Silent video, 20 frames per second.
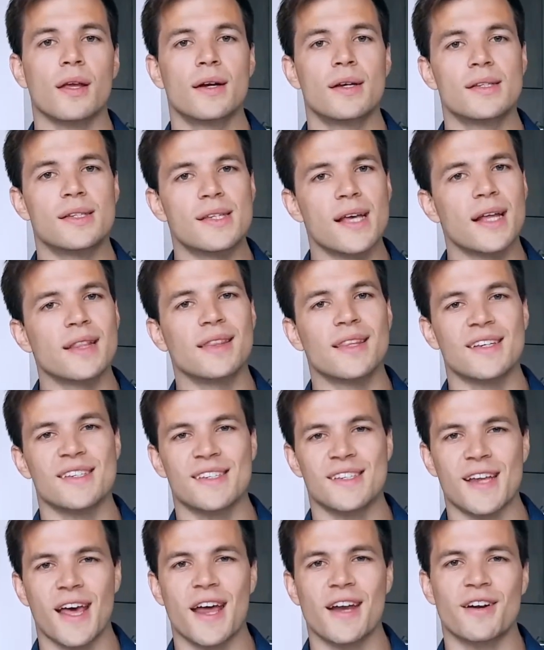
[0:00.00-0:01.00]
send the
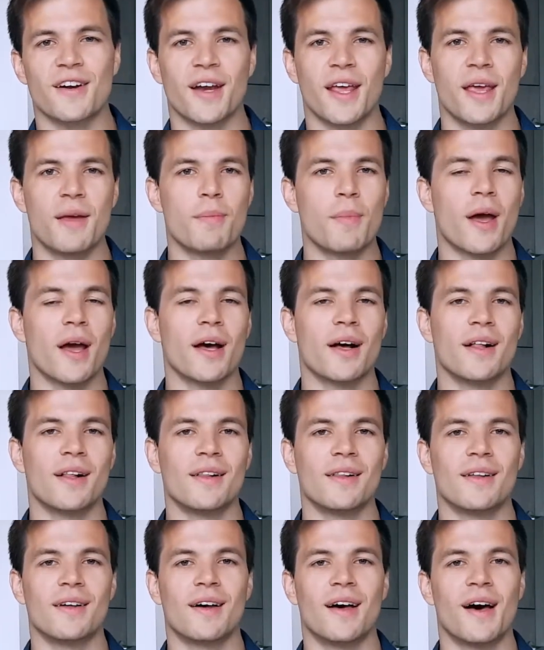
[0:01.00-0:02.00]
standard
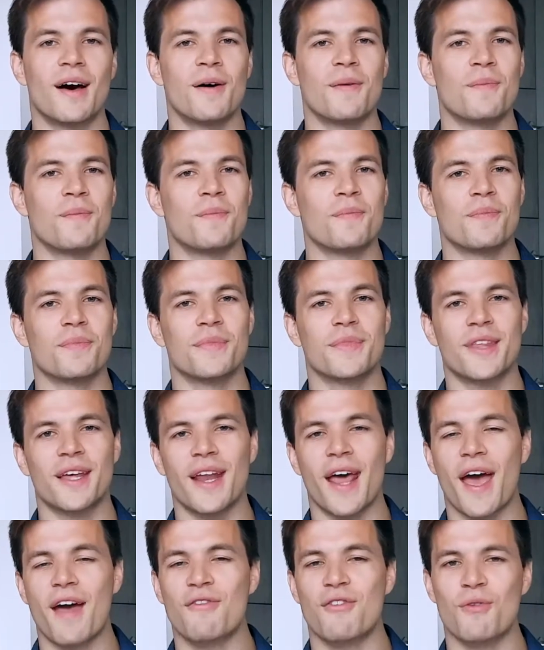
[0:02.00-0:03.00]
email that
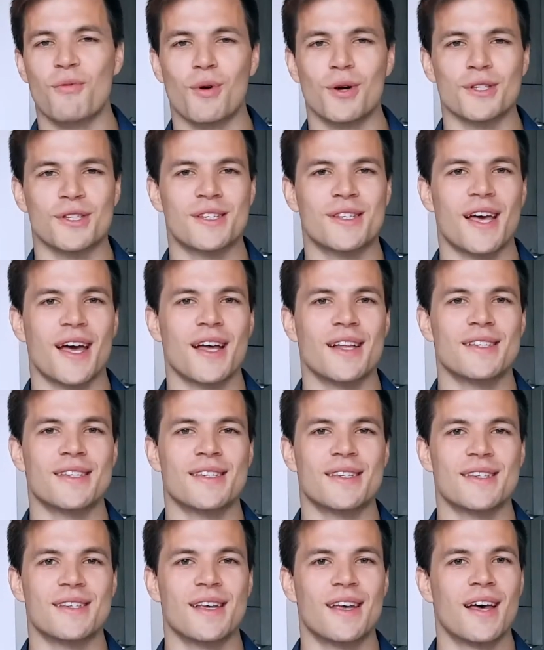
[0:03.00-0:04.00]
everyone
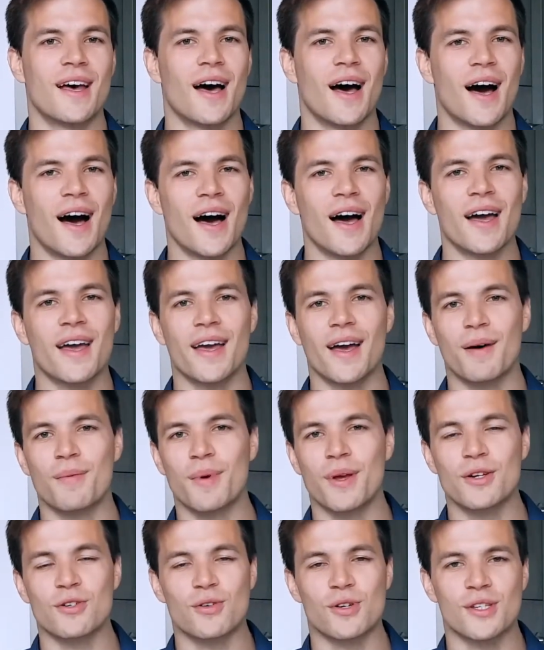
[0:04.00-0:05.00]
sends. Hi, I'm
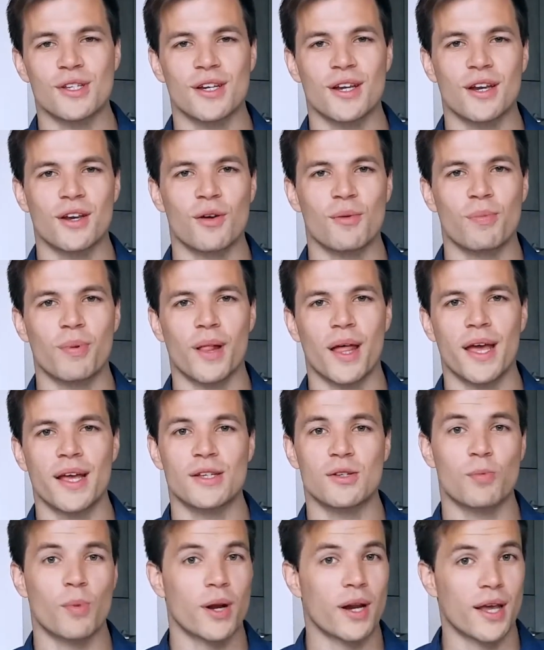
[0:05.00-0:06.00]
interested in your
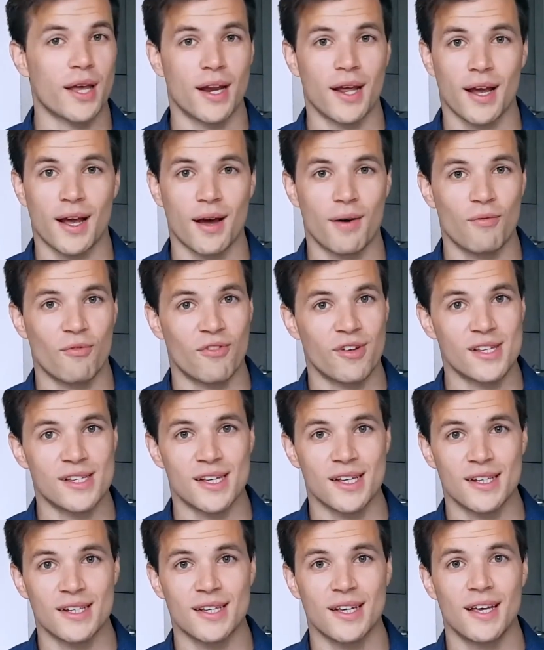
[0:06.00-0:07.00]
place. When can I come
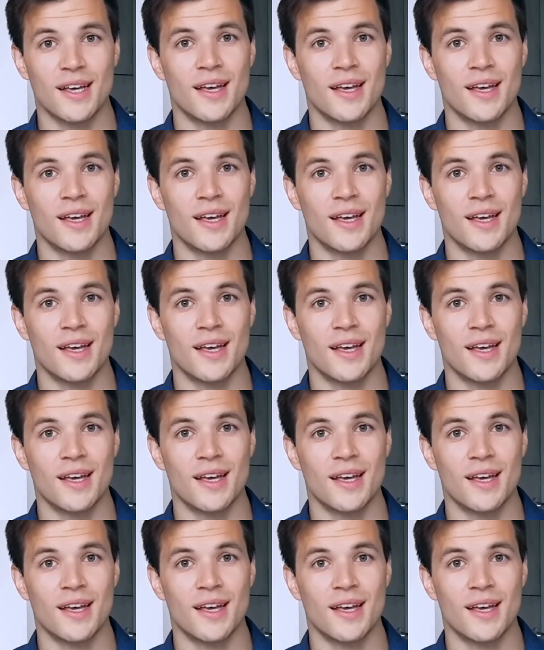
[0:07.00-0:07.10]
visit?